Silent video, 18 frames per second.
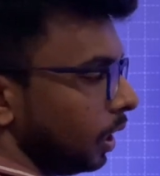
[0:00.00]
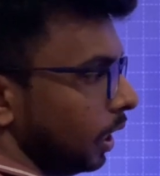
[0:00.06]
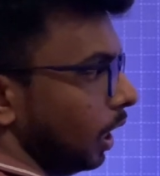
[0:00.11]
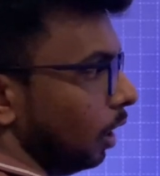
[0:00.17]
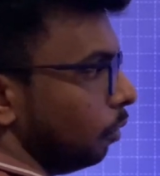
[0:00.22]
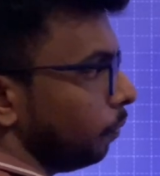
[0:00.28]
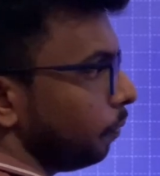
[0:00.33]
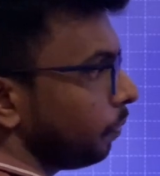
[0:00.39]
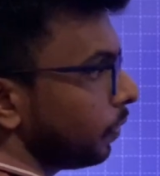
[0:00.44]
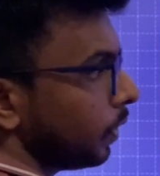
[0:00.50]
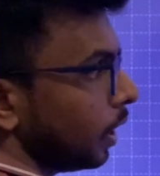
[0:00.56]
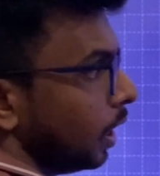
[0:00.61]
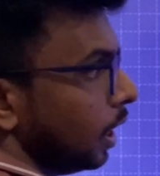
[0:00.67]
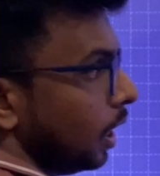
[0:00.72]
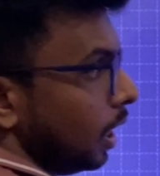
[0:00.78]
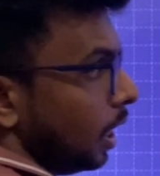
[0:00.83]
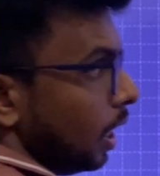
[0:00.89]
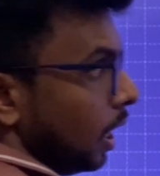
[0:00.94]
Now
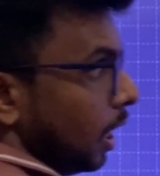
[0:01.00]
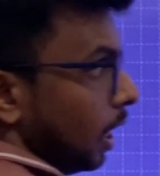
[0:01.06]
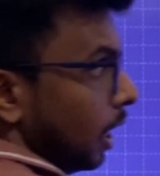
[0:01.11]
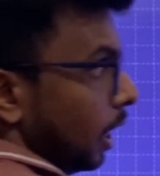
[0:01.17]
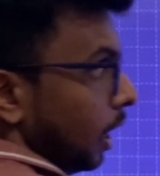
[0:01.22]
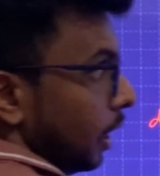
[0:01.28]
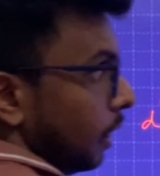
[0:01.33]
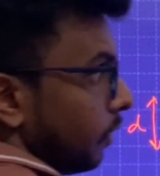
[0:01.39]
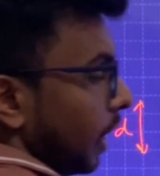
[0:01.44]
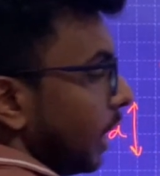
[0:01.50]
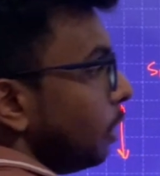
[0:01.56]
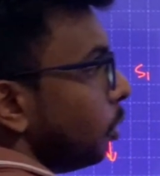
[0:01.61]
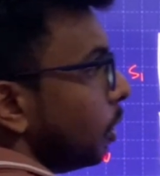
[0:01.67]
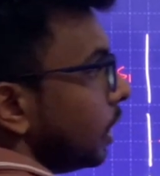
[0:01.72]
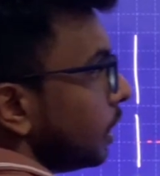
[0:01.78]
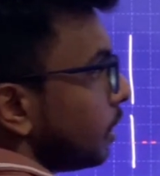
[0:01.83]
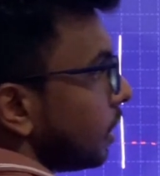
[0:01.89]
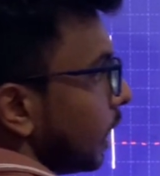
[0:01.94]
try to
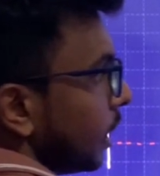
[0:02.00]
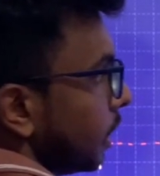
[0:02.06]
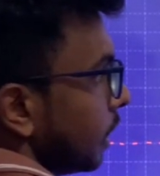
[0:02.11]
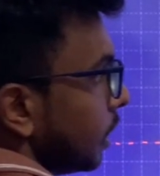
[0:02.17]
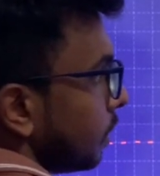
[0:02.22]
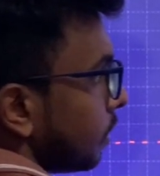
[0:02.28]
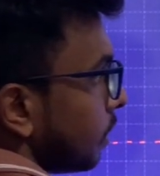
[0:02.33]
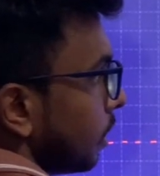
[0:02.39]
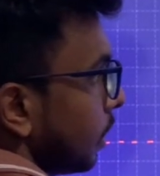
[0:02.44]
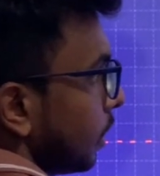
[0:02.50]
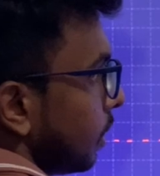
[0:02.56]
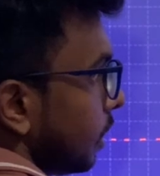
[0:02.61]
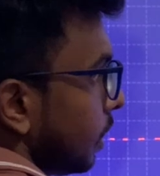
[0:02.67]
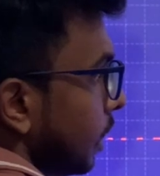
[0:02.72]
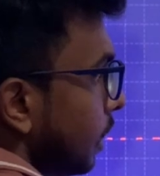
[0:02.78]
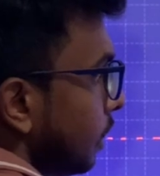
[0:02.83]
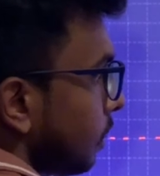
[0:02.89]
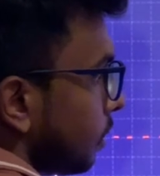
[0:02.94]
understand this.
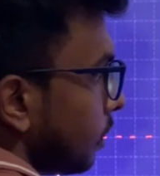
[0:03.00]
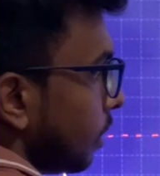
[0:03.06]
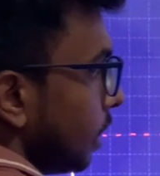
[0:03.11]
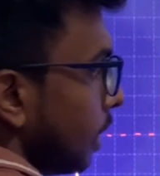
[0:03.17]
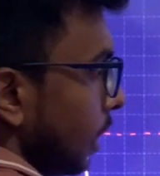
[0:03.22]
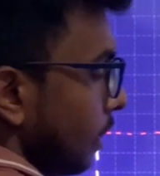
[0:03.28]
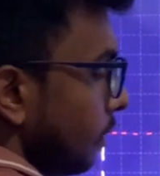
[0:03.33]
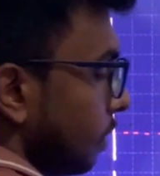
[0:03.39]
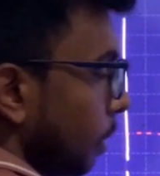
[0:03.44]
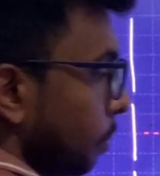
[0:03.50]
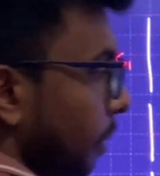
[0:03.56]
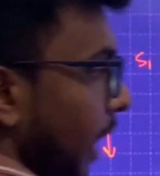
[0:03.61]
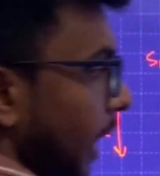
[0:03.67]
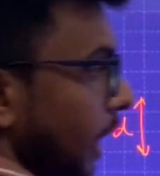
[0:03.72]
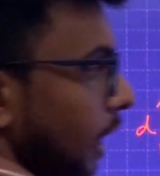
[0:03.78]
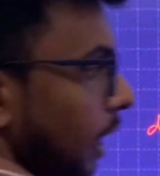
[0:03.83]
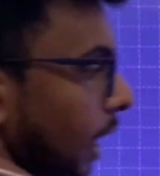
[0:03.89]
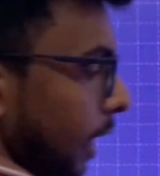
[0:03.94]
This is the
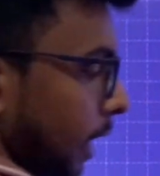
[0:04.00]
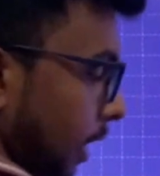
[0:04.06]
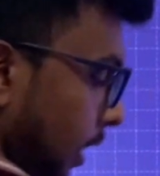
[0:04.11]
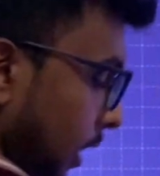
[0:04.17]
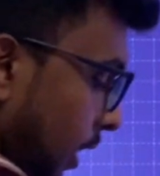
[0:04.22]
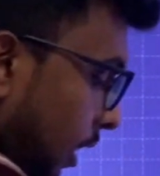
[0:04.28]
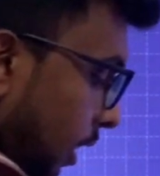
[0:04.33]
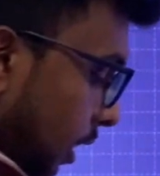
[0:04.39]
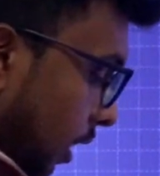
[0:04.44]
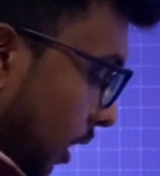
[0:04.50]
bright line.